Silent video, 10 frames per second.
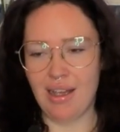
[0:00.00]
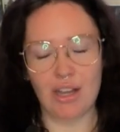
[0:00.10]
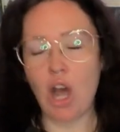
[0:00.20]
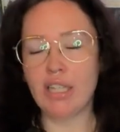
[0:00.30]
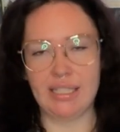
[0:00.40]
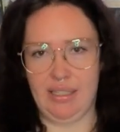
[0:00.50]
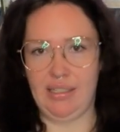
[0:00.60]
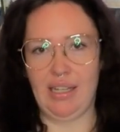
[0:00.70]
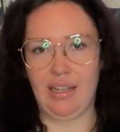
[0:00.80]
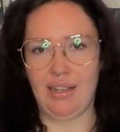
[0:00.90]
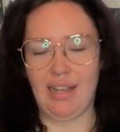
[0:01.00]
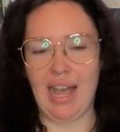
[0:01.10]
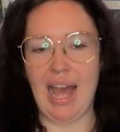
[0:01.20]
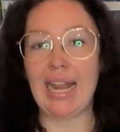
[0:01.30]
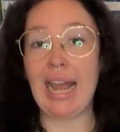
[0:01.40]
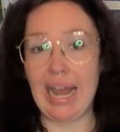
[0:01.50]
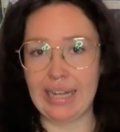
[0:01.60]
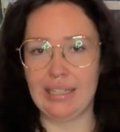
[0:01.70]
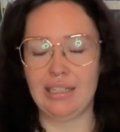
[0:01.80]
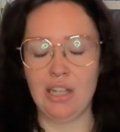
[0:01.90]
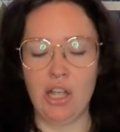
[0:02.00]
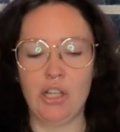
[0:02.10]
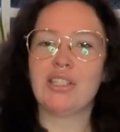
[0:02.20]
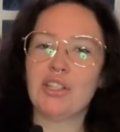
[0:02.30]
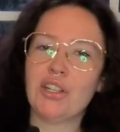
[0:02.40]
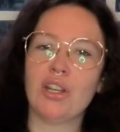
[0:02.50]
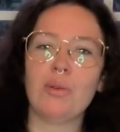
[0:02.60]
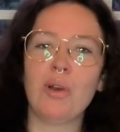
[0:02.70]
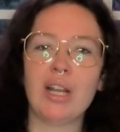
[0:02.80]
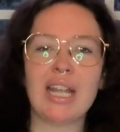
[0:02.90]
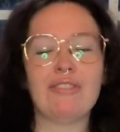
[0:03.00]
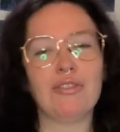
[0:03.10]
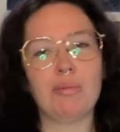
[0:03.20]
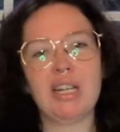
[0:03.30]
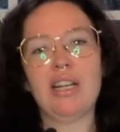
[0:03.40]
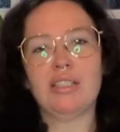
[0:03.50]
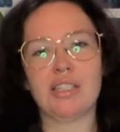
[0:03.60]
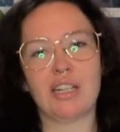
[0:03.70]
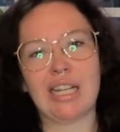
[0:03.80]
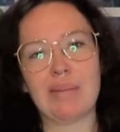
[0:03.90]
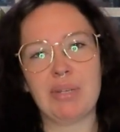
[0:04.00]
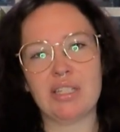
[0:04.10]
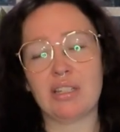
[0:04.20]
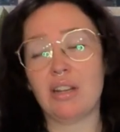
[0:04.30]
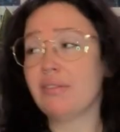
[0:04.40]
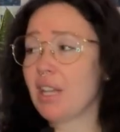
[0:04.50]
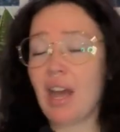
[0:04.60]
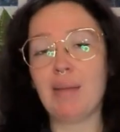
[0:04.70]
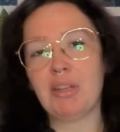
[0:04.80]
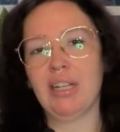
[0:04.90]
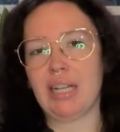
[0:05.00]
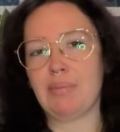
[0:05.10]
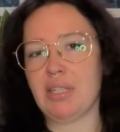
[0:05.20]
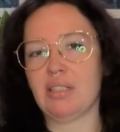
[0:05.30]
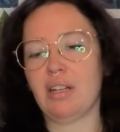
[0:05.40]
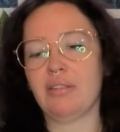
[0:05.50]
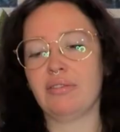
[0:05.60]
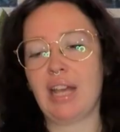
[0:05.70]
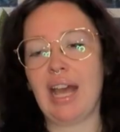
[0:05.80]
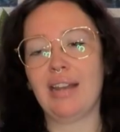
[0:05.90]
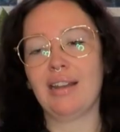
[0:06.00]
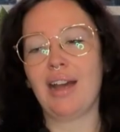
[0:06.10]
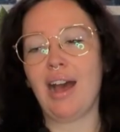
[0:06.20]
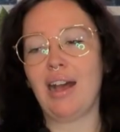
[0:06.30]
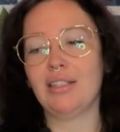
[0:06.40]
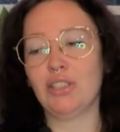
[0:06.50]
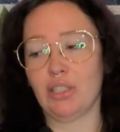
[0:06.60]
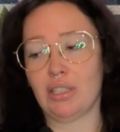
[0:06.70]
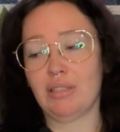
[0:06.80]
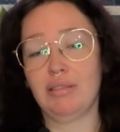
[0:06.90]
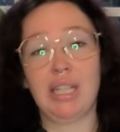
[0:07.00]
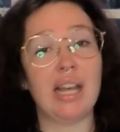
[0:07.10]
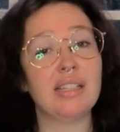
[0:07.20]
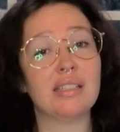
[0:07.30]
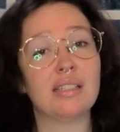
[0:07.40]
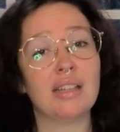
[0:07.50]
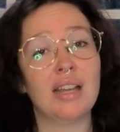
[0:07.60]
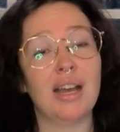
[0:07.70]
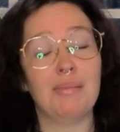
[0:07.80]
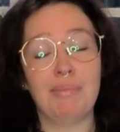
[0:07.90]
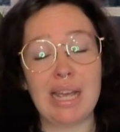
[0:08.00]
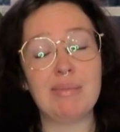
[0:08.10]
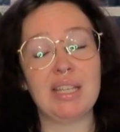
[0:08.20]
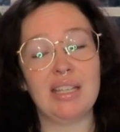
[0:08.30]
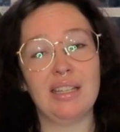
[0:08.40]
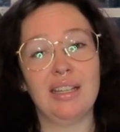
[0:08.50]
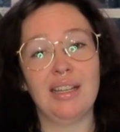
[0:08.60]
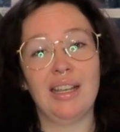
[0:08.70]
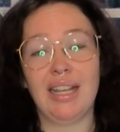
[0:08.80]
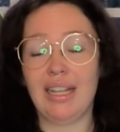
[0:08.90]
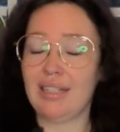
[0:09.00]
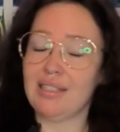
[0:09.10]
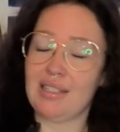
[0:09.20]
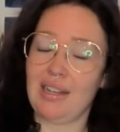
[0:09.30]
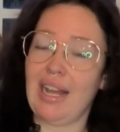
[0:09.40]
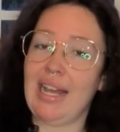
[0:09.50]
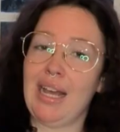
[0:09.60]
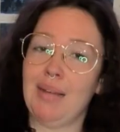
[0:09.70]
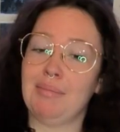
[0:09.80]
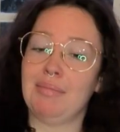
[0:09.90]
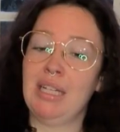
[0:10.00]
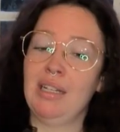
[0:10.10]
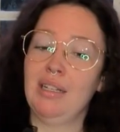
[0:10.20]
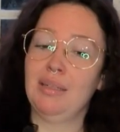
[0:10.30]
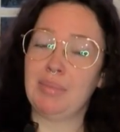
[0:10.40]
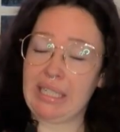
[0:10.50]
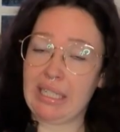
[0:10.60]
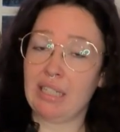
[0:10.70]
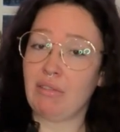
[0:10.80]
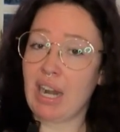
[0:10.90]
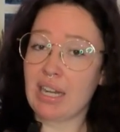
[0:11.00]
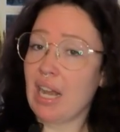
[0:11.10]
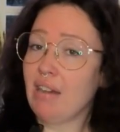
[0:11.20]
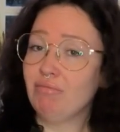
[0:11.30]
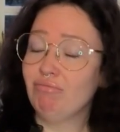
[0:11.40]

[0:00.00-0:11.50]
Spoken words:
constantly, and I hate it. And so, you know what? If nobody else is going to get pissed off, then I'm going to get pissed off. And look, yes, maybe it is that I am bleeding right now.